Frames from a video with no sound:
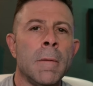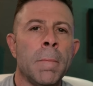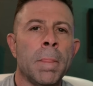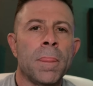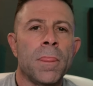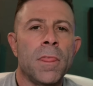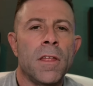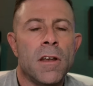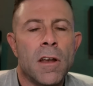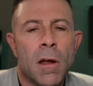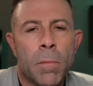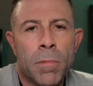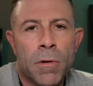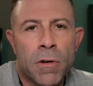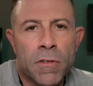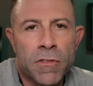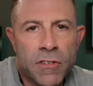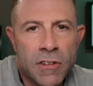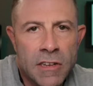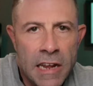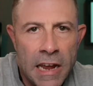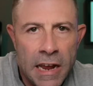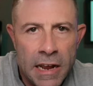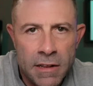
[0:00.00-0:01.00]
the number of
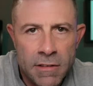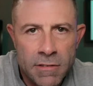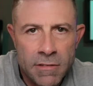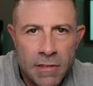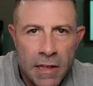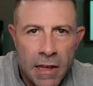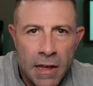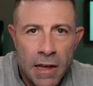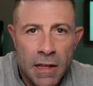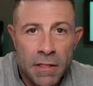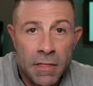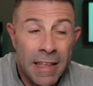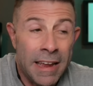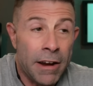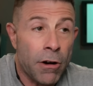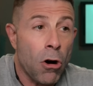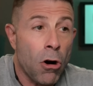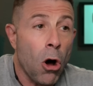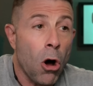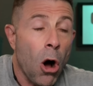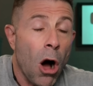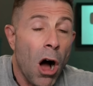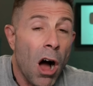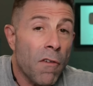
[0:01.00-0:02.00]
states that they are
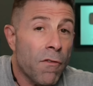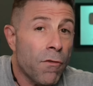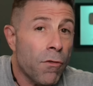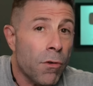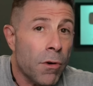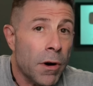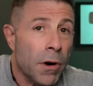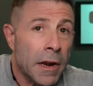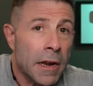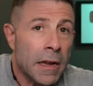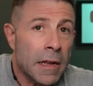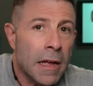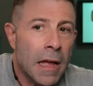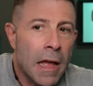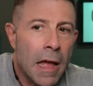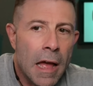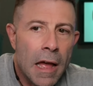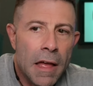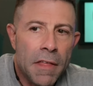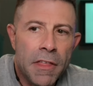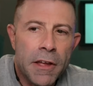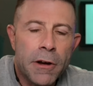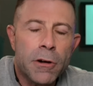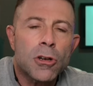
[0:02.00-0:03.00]
offering
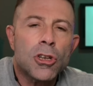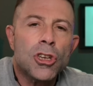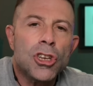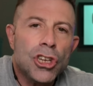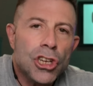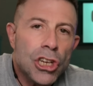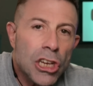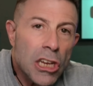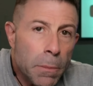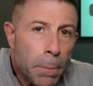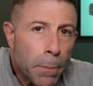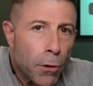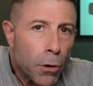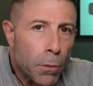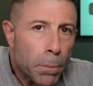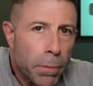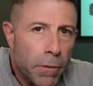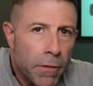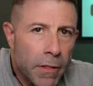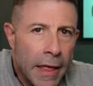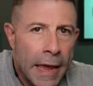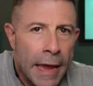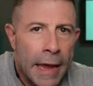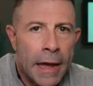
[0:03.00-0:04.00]
their cheaper
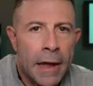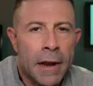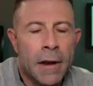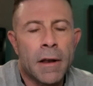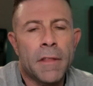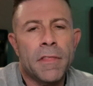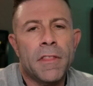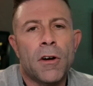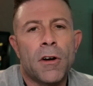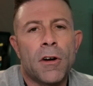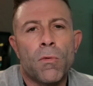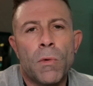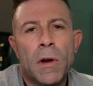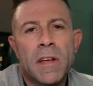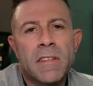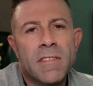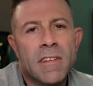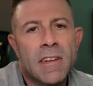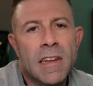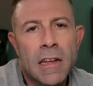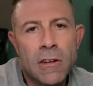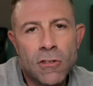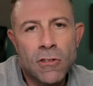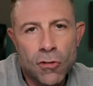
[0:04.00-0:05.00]
plan, their
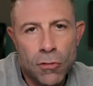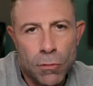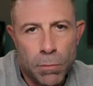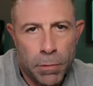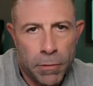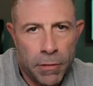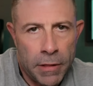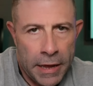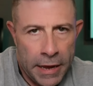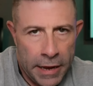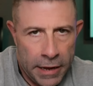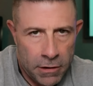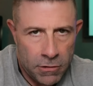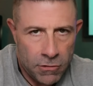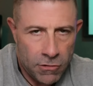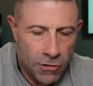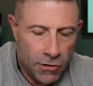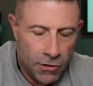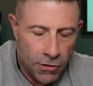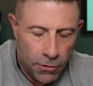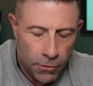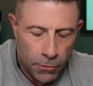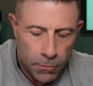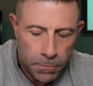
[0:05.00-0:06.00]
residential plan,
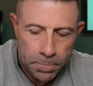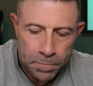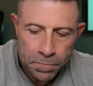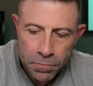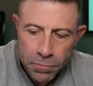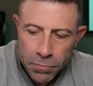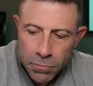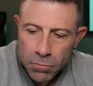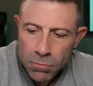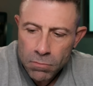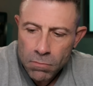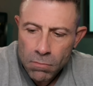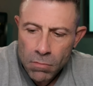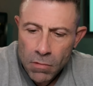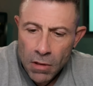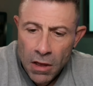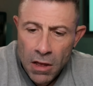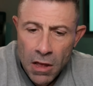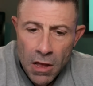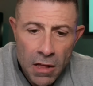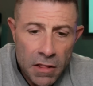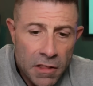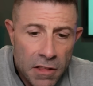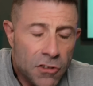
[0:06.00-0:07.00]
too.
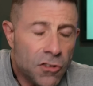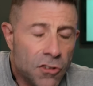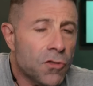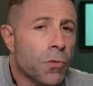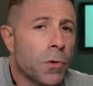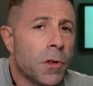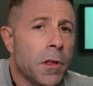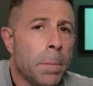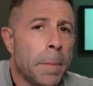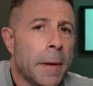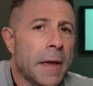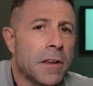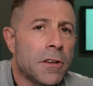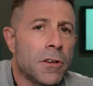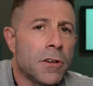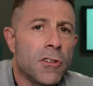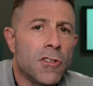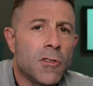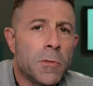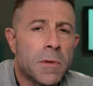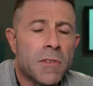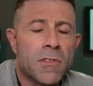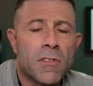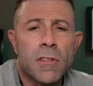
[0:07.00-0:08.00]
This is really big
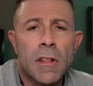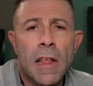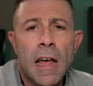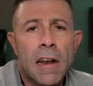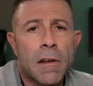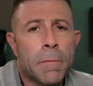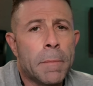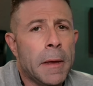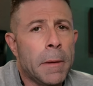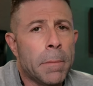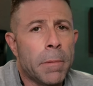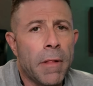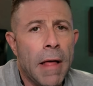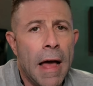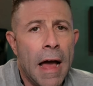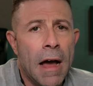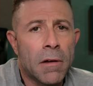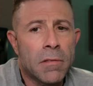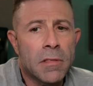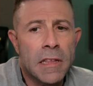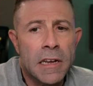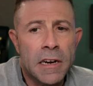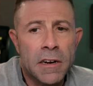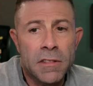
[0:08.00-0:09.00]
news because there's a lot of people
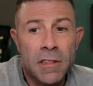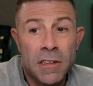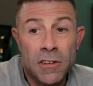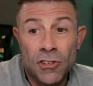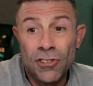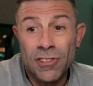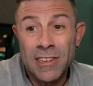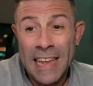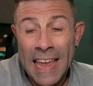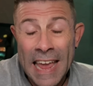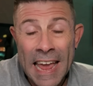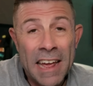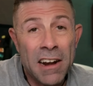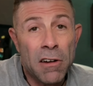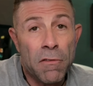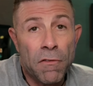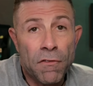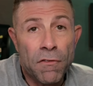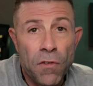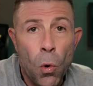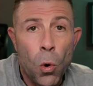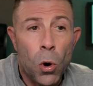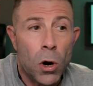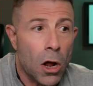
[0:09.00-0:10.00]
out there that just can't
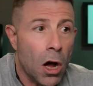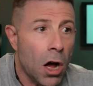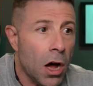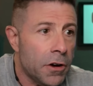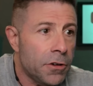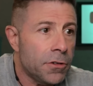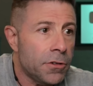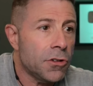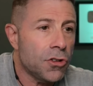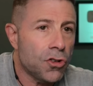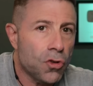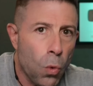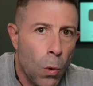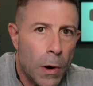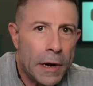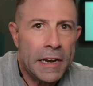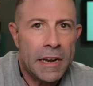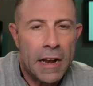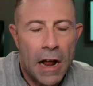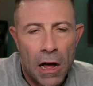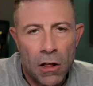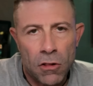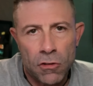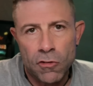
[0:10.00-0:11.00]
afford
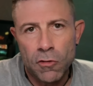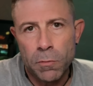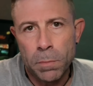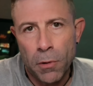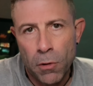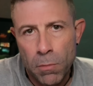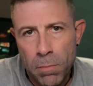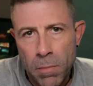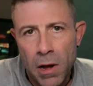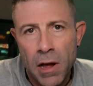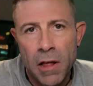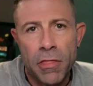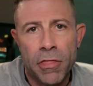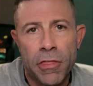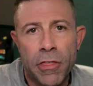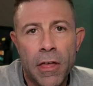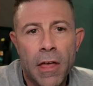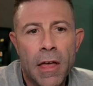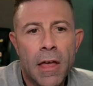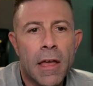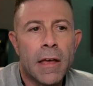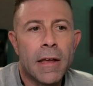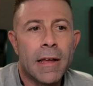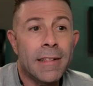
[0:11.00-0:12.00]
$120 per month.
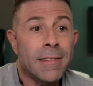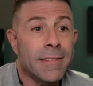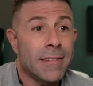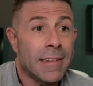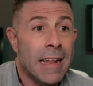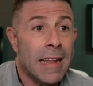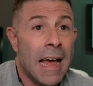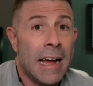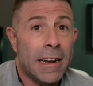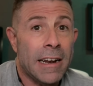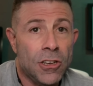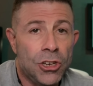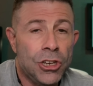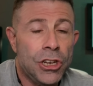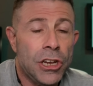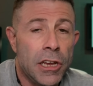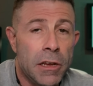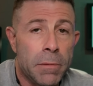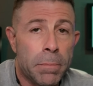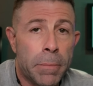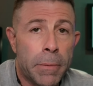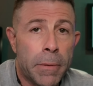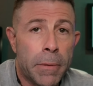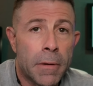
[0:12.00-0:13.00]
It's not
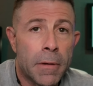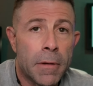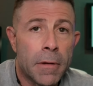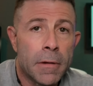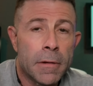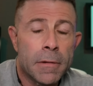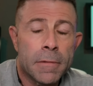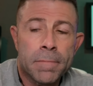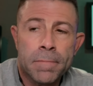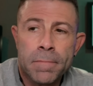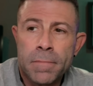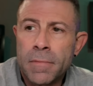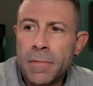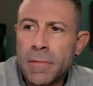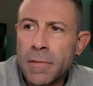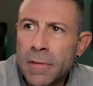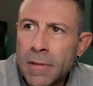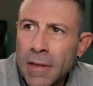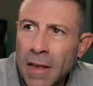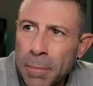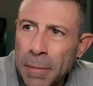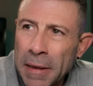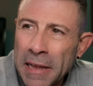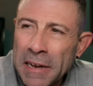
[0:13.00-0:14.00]
cheap.
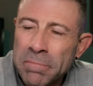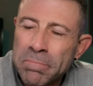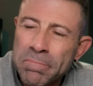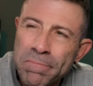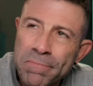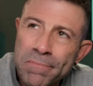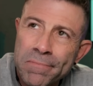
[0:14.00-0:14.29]
I mean,